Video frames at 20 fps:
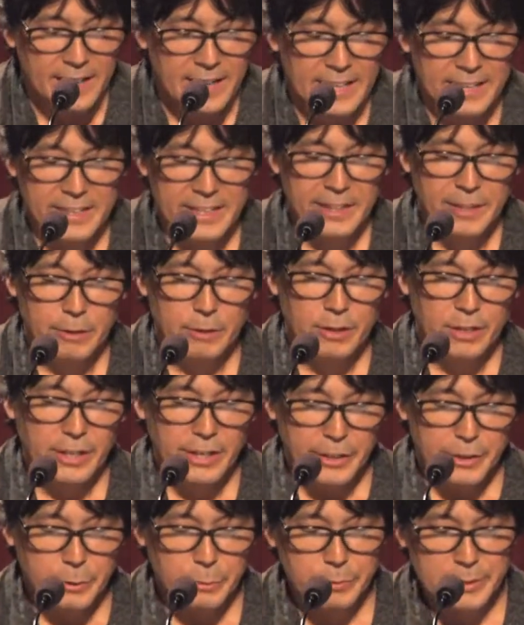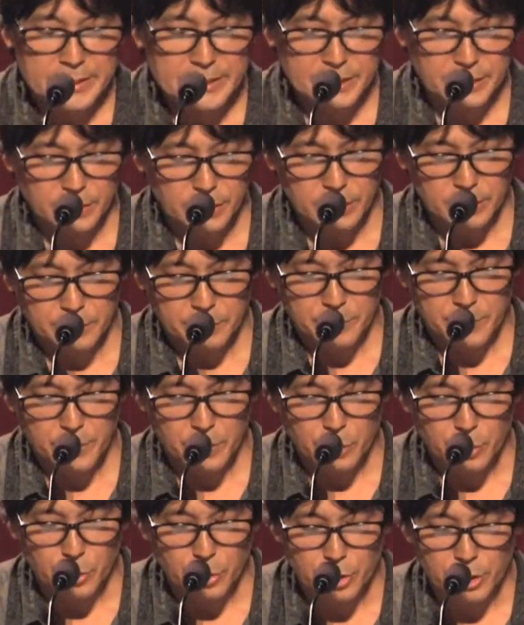And then there are other regional
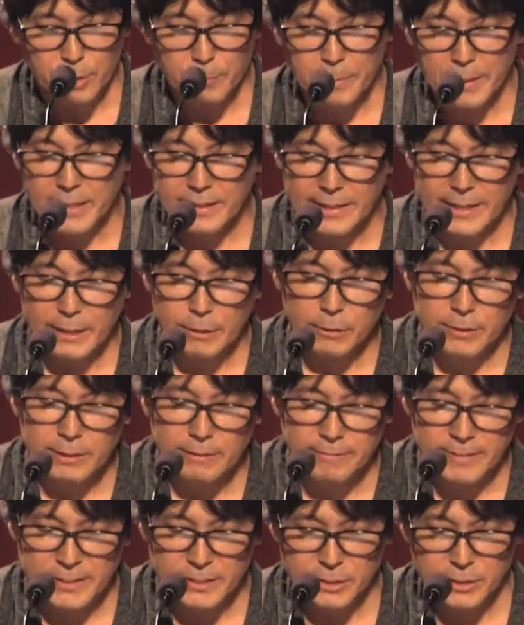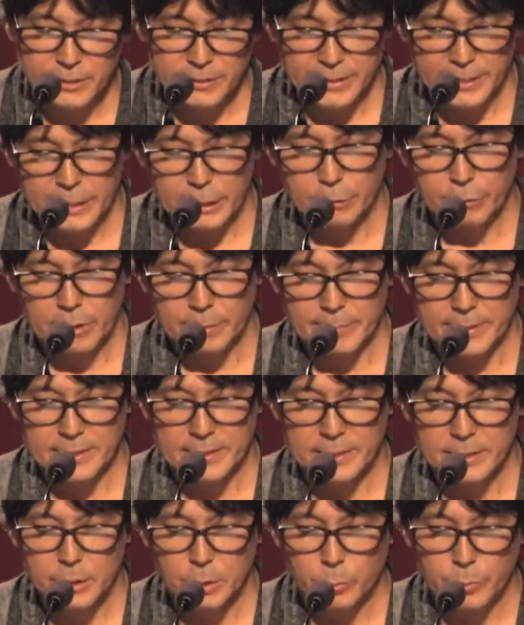or bilateral investor state
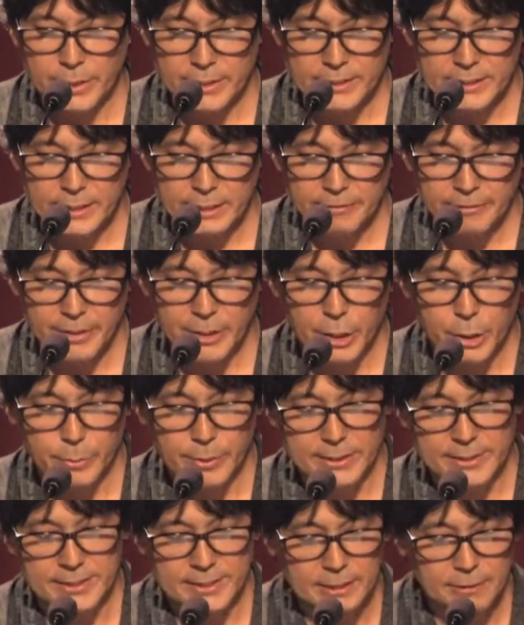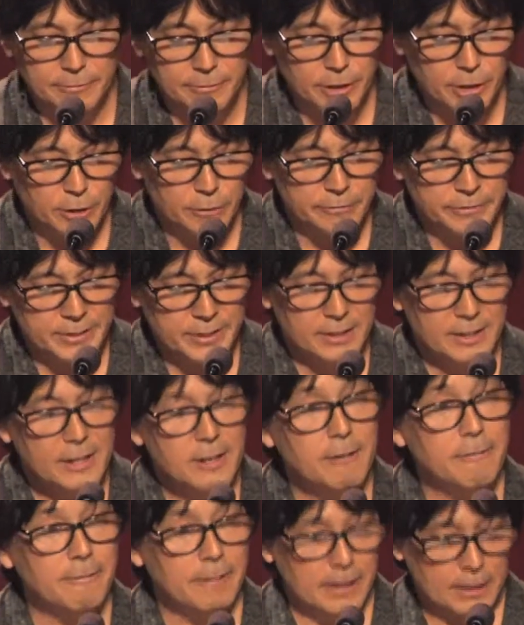agreements, which, if the US is involved,
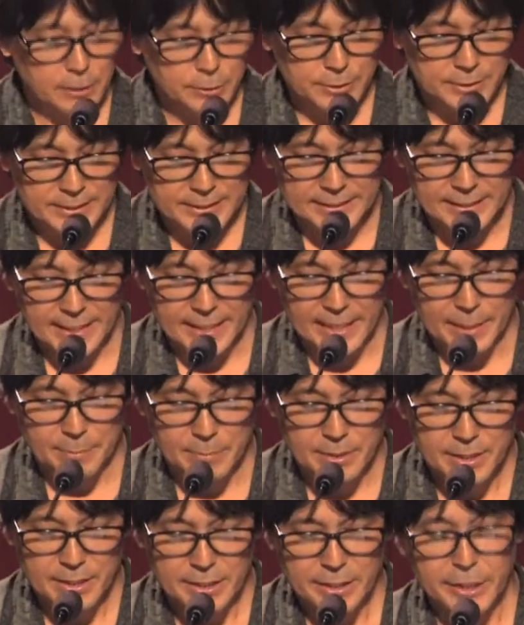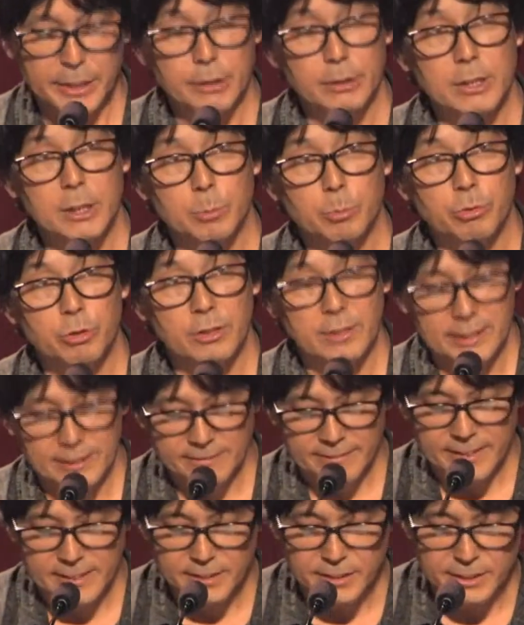follows the same neoliberal
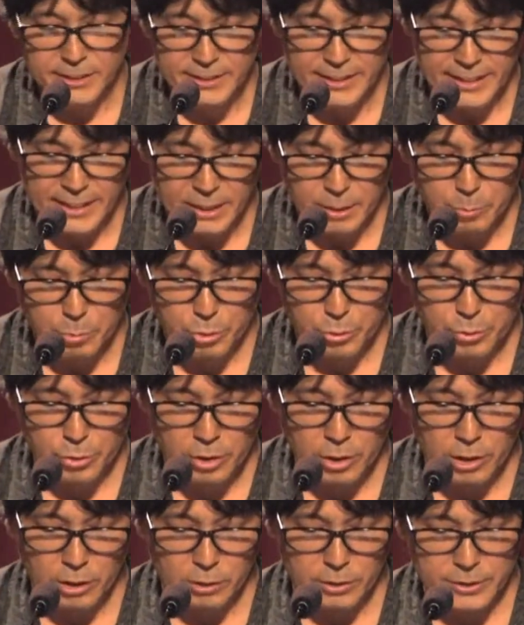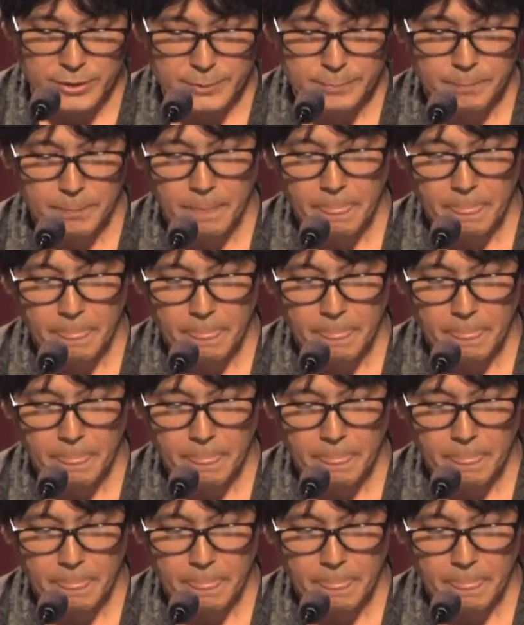investor state protocols.